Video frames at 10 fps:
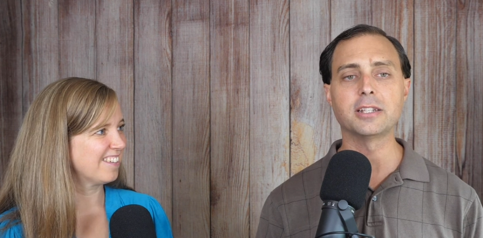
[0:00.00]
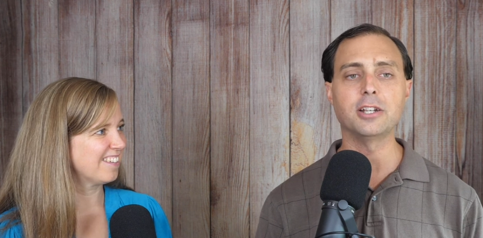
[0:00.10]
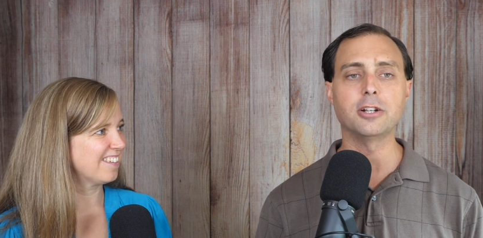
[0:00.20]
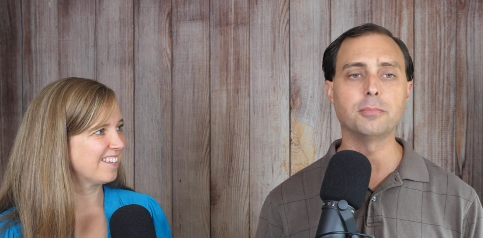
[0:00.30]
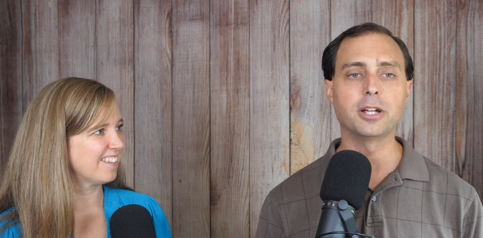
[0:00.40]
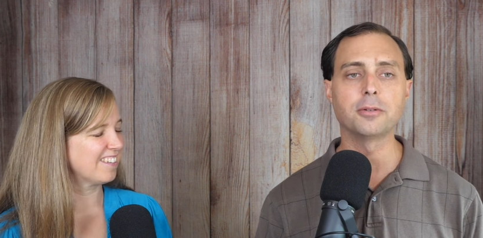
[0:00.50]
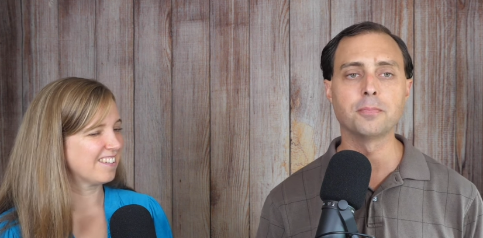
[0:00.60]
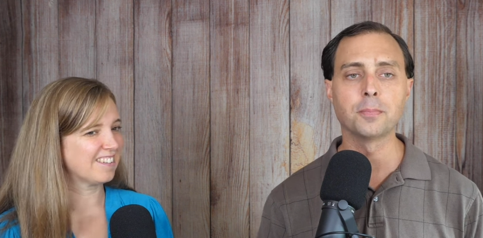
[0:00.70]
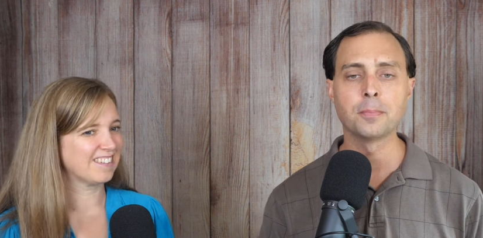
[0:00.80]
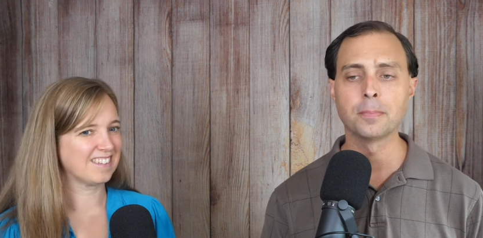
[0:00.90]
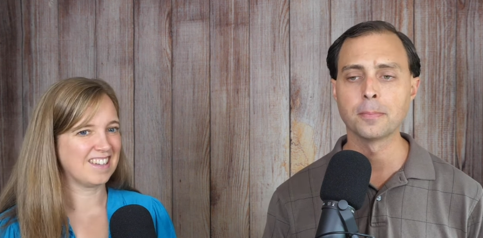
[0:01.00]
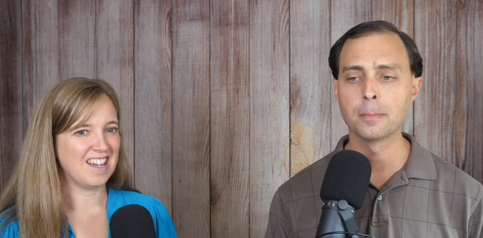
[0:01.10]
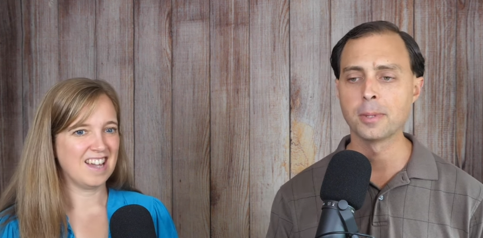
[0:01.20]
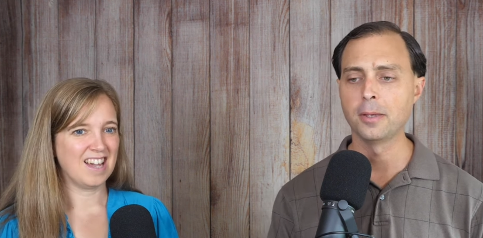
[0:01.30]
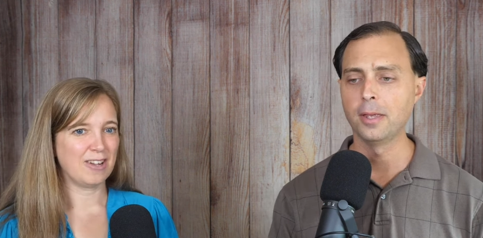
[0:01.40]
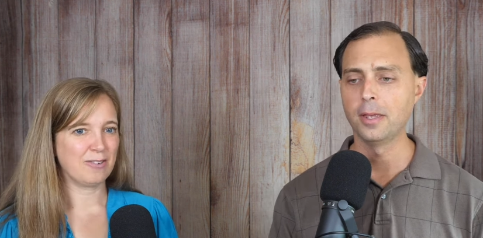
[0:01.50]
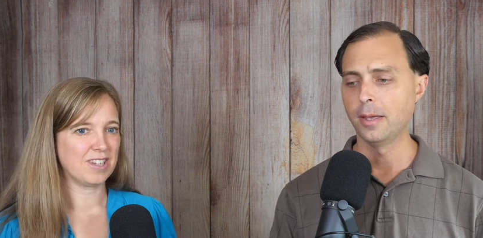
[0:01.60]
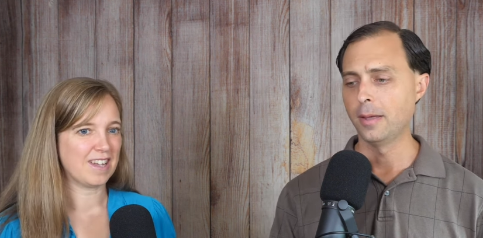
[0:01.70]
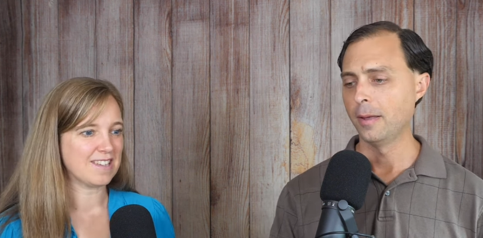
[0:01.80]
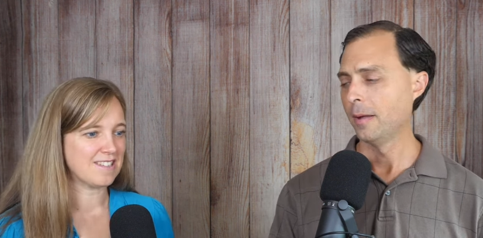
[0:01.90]
Speaker 1: to hear about.
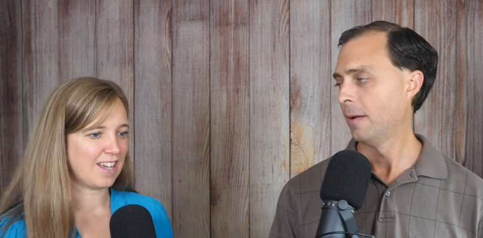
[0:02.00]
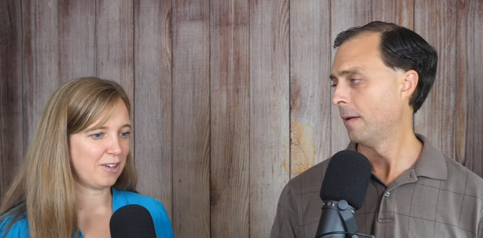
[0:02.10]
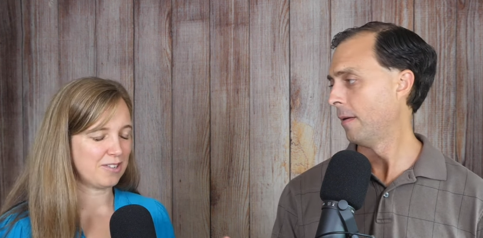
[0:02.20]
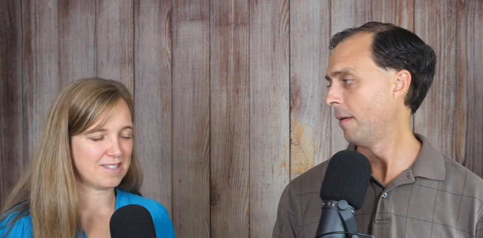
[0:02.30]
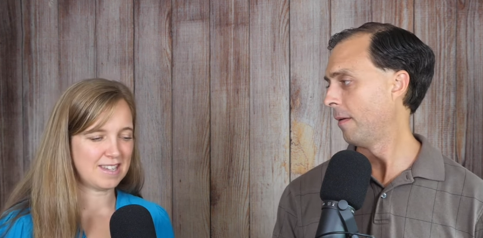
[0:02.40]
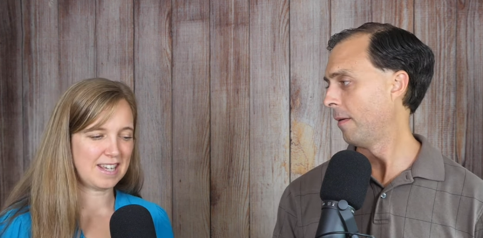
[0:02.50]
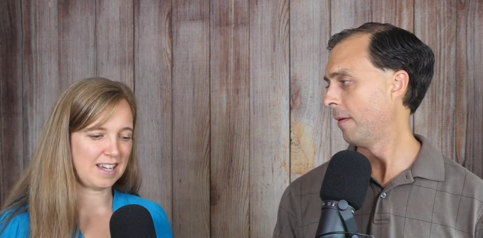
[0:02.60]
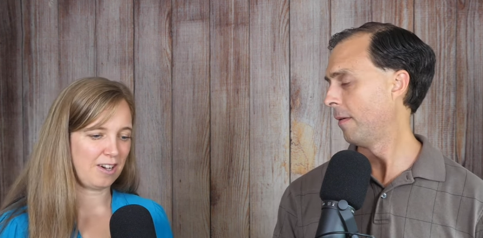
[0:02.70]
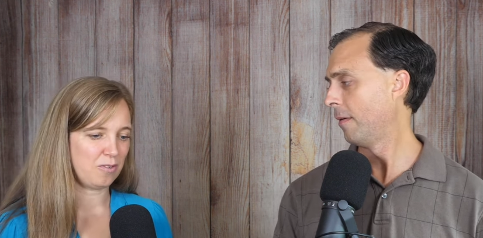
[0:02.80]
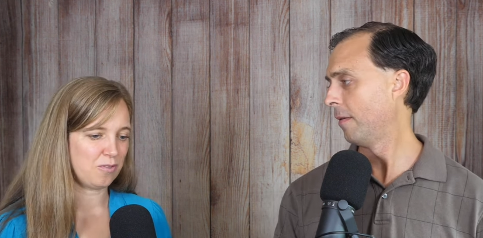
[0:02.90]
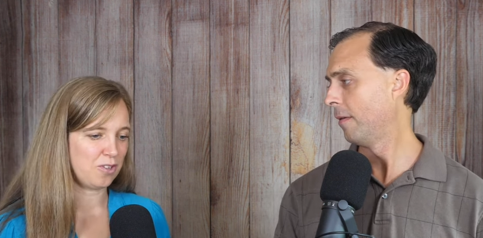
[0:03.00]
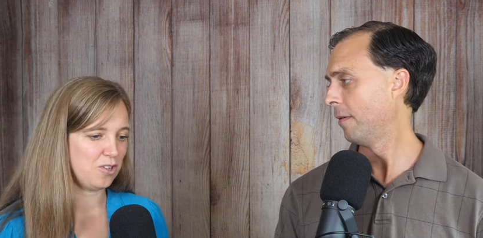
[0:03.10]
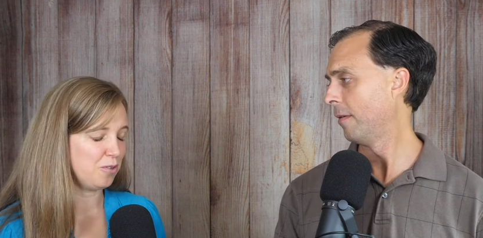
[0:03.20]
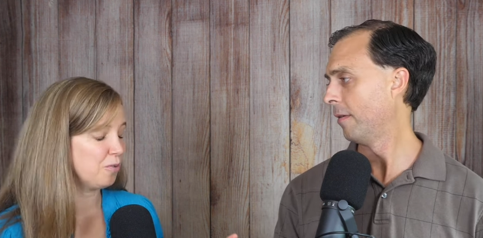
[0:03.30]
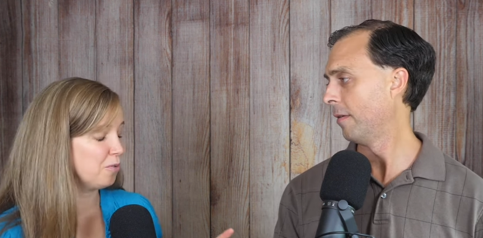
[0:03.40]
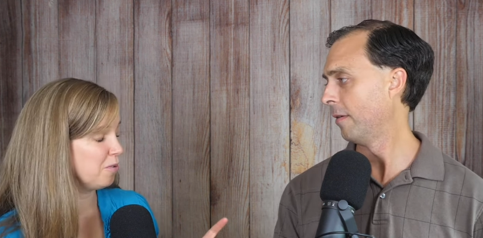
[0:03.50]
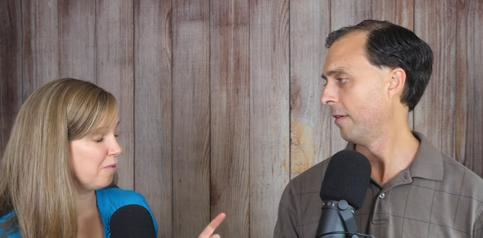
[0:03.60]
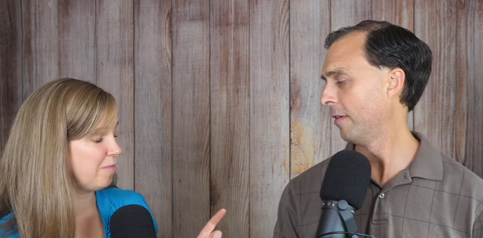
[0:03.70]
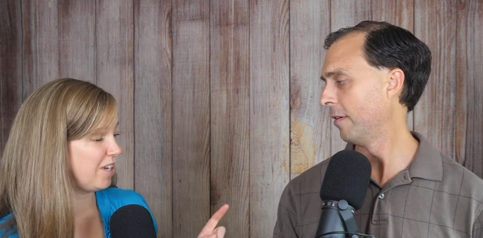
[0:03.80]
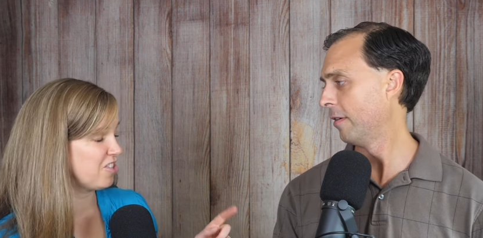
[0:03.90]
Speaker 2: One last thing I was thinking of
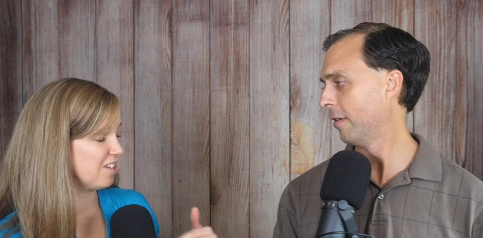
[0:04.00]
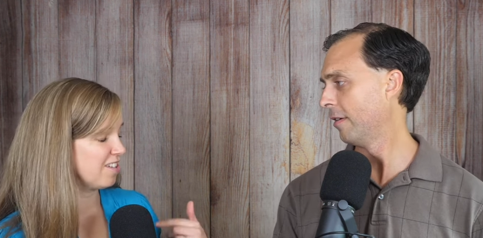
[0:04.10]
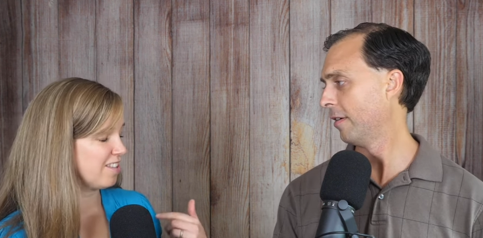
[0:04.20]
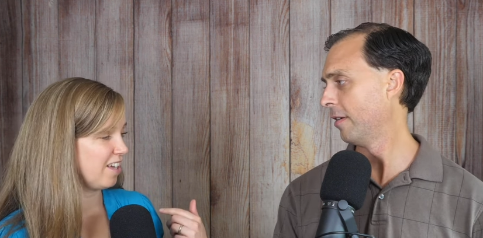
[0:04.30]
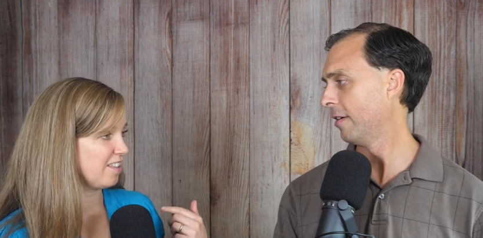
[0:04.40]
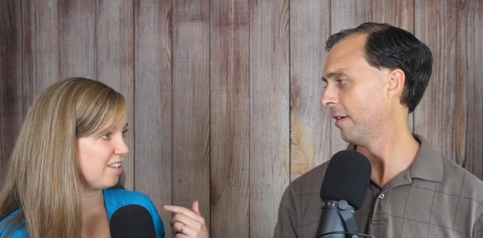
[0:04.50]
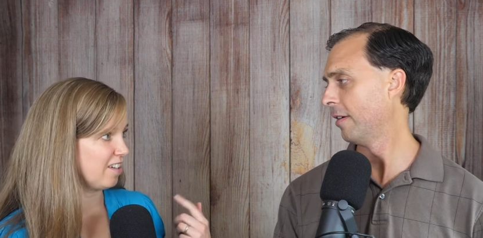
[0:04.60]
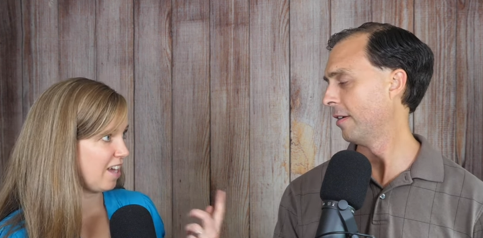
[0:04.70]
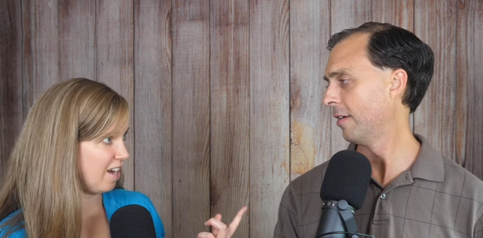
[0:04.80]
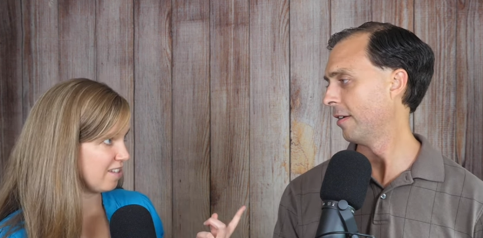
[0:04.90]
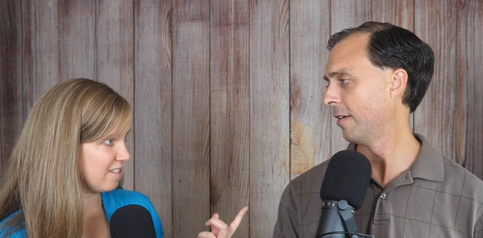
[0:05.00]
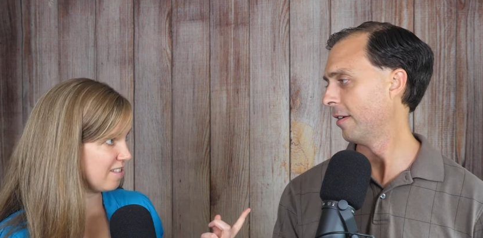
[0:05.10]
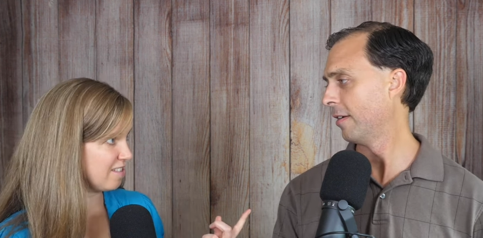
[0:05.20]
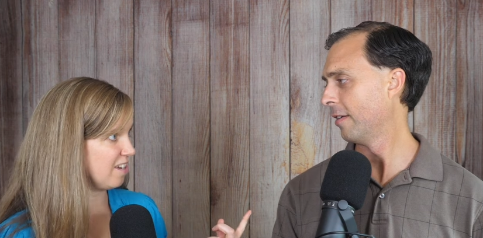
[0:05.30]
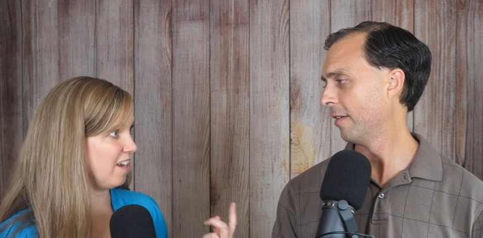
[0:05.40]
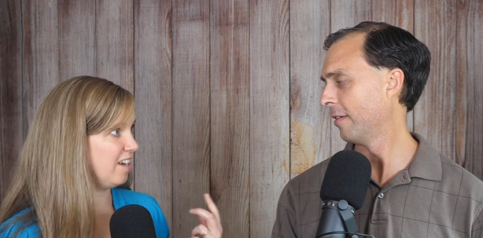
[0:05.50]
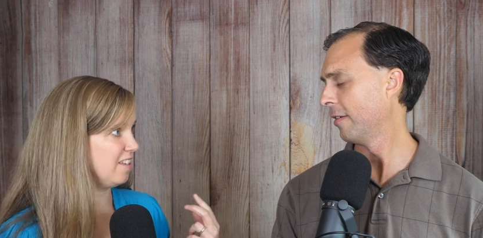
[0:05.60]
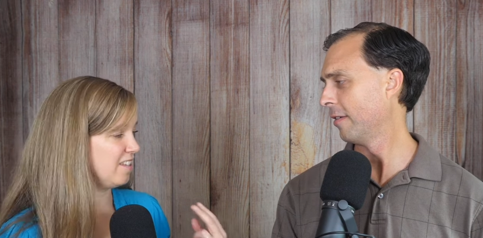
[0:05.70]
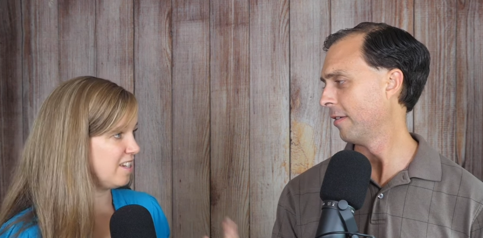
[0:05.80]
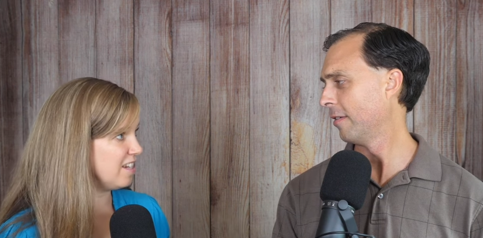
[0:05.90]
you mentioned that the gas
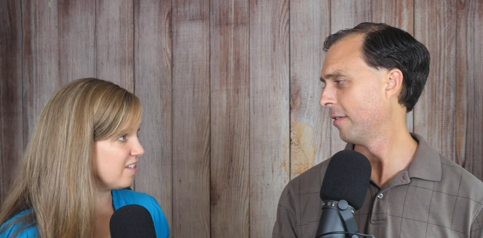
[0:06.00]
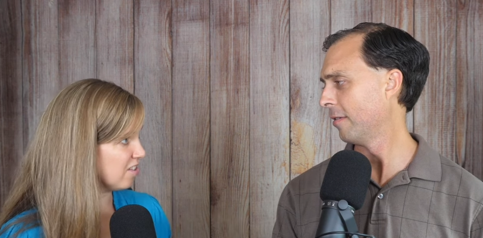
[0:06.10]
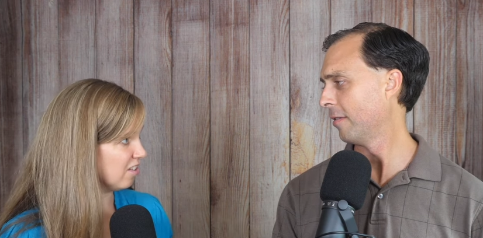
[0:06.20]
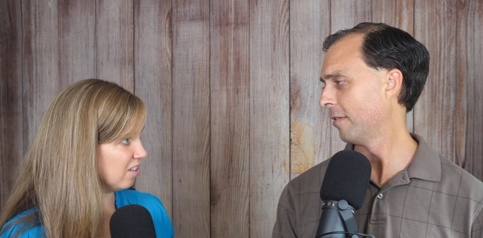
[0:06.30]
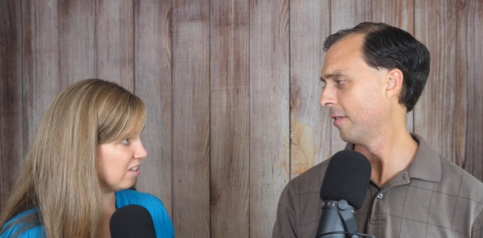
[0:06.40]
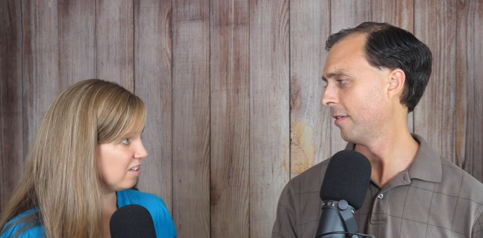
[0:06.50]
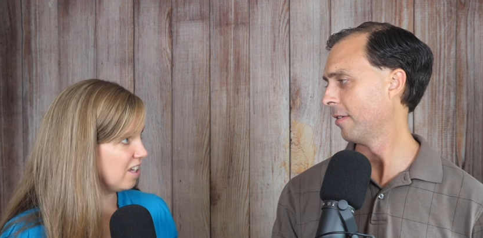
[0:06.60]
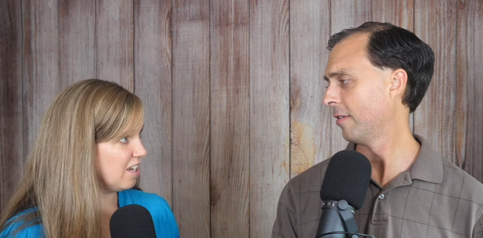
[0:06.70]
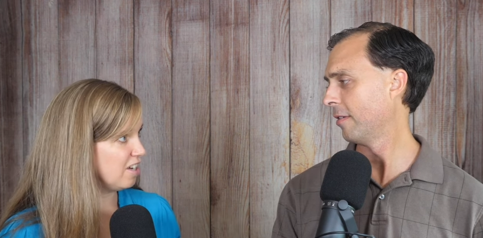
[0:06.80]
and the diesel